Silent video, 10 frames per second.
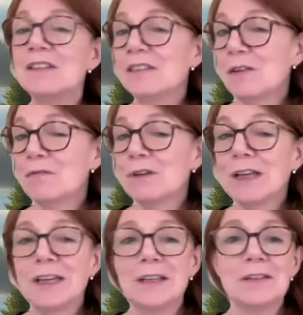and
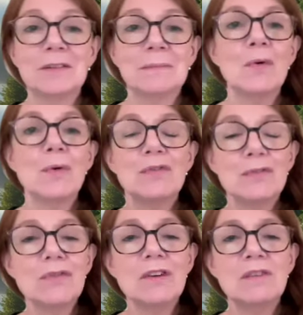self-reliance, or
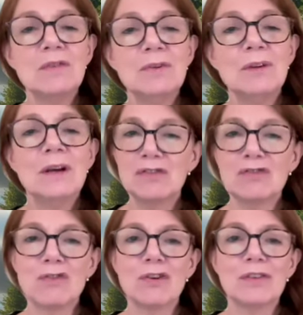certitude,
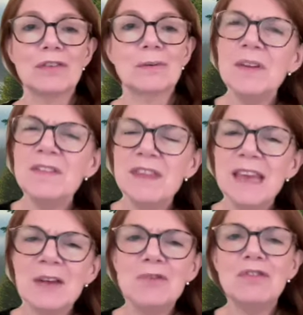assurance. What's the
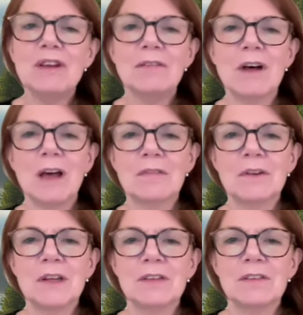energy of
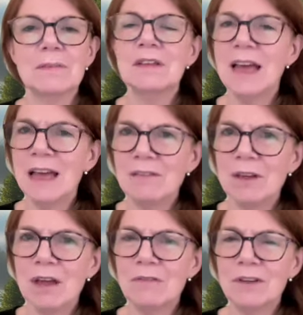confidence? To have
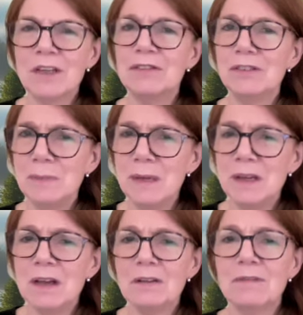confidence, to be
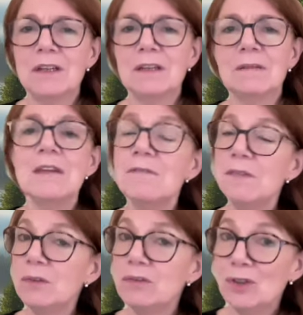confident. It
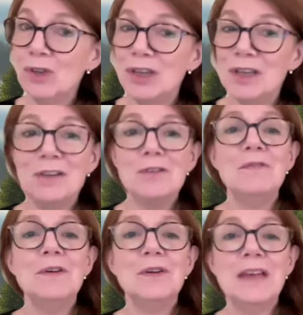feels good. You
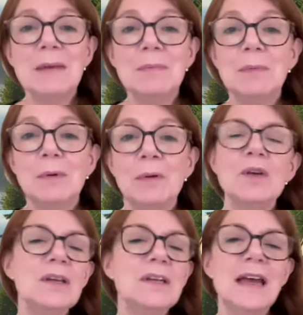feel capable.
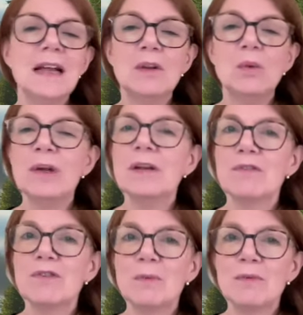You can tackle
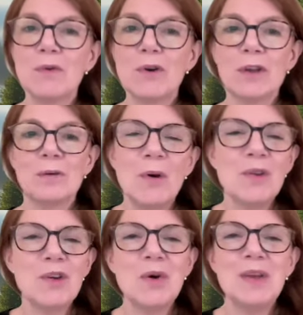whatever's before you.
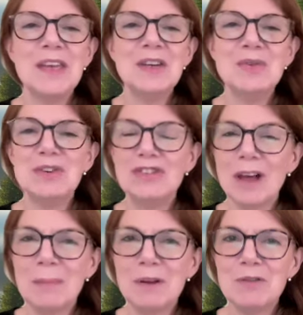Whether going into a
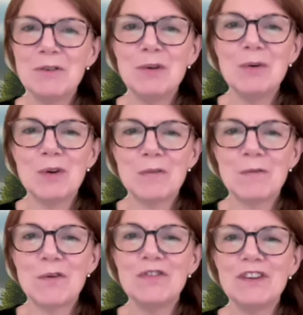job interview or a
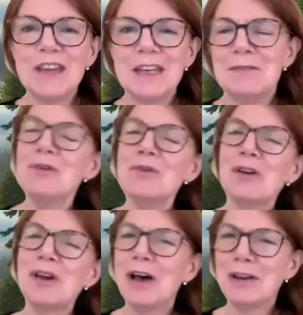first date, you're
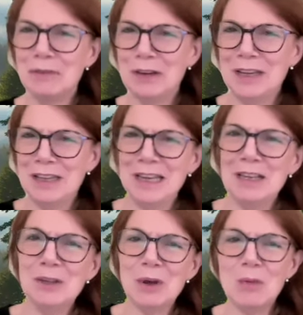confident that
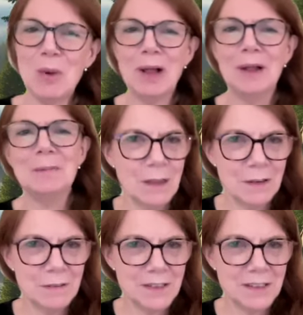it'll go well.
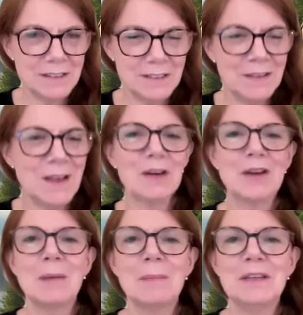Confidence is not
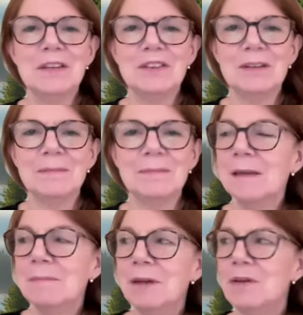competition.
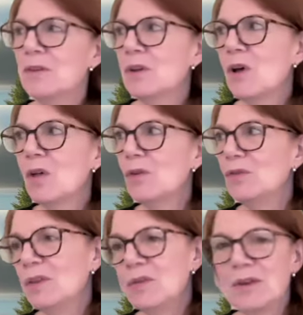I'm better than all
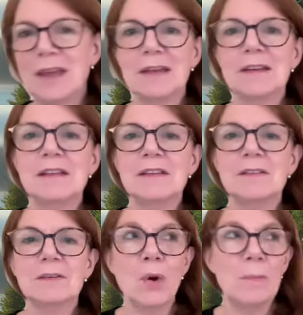those other
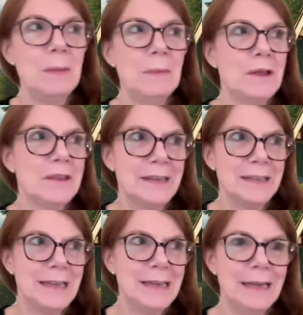candidates or people on
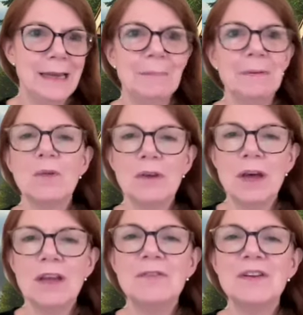that dating app. With
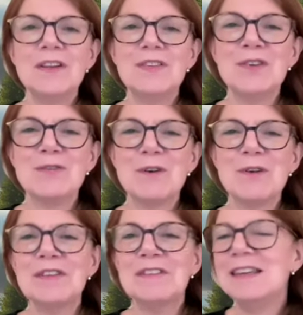confidence, your
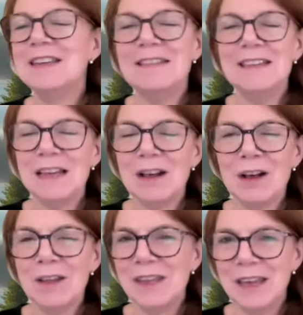focus isn't
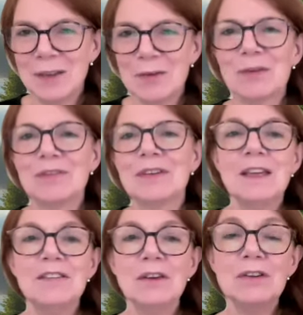on the others.
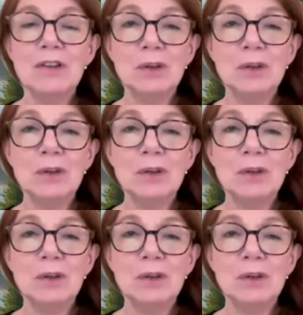It's on